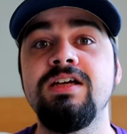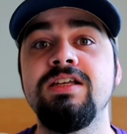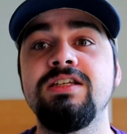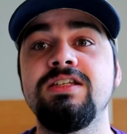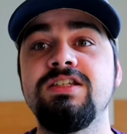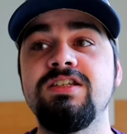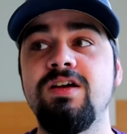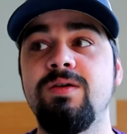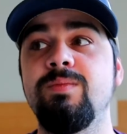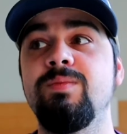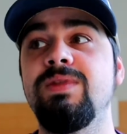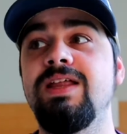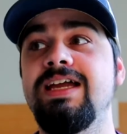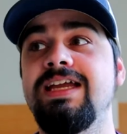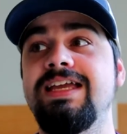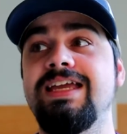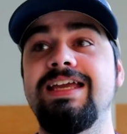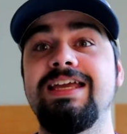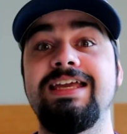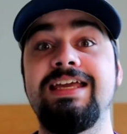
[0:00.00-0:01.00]
some
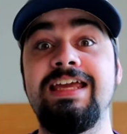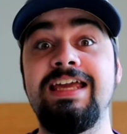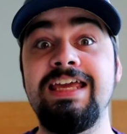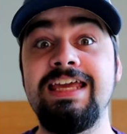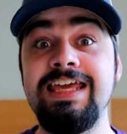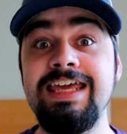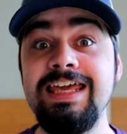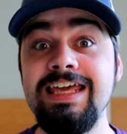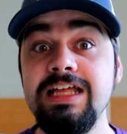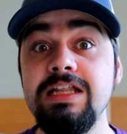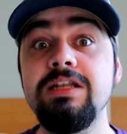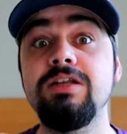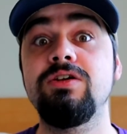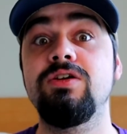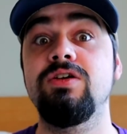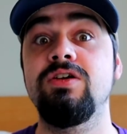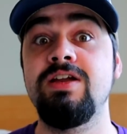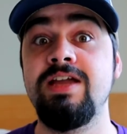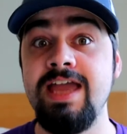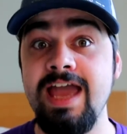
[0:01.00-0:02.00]
like
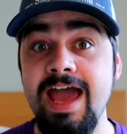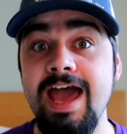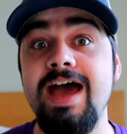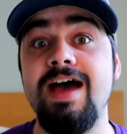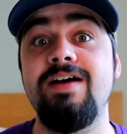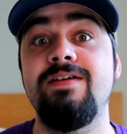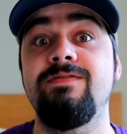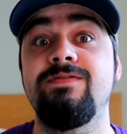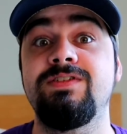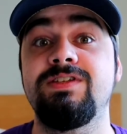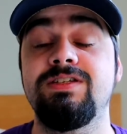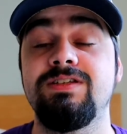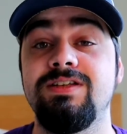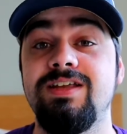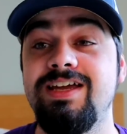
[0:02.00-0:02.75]
killer calves.